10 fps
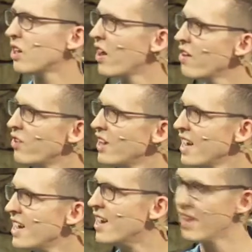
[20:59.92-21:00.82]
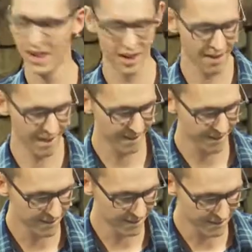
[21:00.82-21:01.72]
our every need.
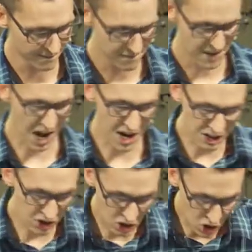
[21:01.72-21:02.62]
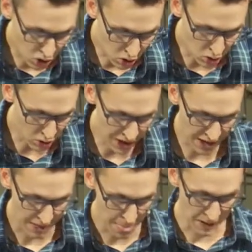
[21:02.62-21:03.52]
And it's true
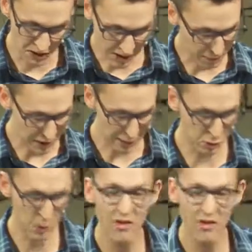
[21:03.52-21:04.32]
that sometimes we